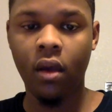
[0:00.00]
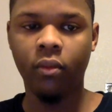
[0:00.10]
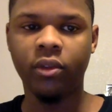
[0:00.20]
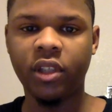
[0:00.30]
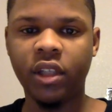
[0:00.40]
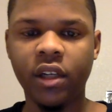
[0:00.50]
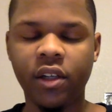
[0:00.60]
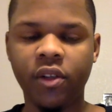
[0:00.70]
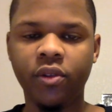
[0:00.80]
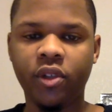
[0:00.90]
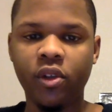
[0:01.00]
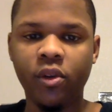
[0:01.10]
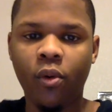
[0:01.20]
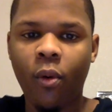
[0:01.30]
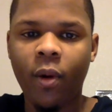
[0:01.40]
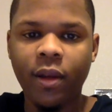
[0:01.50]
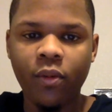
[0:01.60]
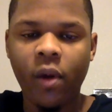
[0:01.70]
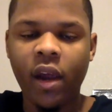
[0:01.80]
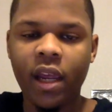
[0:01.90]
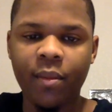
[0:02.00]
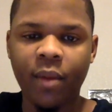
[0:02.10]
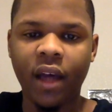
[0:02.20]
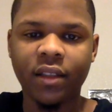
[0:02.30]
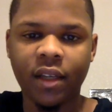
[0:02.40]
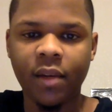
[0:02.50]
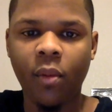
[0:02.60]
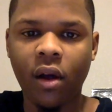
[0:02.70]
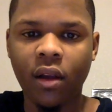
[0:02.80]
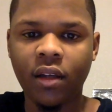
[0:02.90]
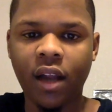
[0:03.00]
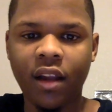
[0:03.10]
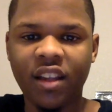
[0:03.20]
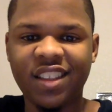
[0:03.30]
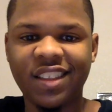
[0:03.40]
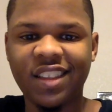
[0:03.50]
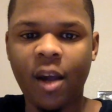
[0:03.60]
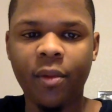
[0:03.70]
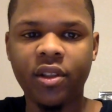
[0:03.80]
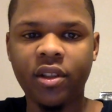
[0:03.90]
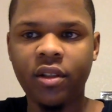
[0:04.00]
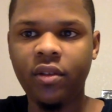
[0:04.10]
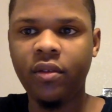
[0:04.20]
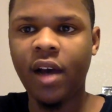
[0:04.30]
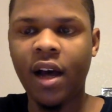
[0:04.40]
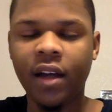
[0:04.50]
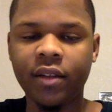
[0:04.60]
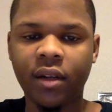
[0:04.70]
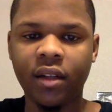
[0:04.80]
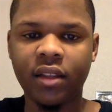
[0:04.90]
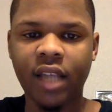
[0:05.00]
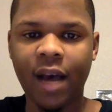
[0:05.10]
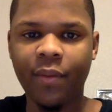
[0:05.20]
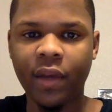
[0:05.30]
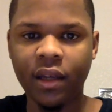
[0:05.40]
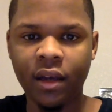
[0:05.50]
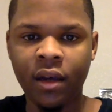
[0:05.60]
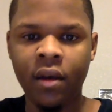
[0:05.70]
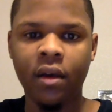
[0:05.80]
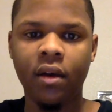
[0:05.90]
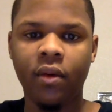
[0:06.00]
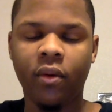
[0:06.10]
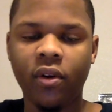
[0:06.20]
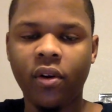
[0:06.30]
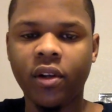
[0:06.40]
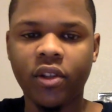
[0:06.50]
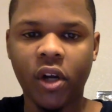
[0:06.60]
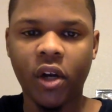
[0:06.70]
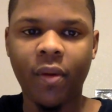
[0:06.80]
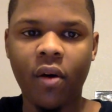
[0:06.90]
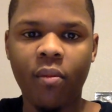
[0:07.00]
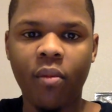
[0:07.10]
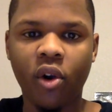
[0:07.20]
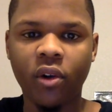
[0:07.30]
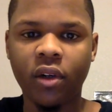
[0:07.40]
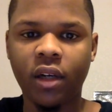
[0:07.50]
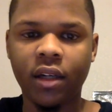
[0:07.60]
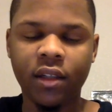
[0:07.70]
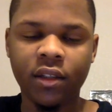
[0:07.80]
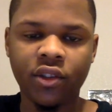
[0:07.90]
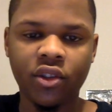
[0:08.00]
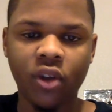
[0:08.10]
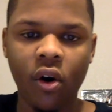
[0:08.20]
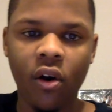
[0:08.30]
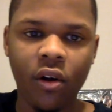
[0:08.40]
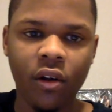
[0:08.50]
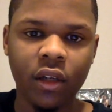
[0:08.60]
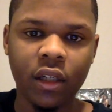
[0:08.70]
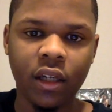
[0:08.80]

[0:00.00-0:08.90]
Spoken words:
What's good, YouTube? Quinn Wade, basketball analysis, coming to you guys with a topic. We're going to talk about Marc Gasol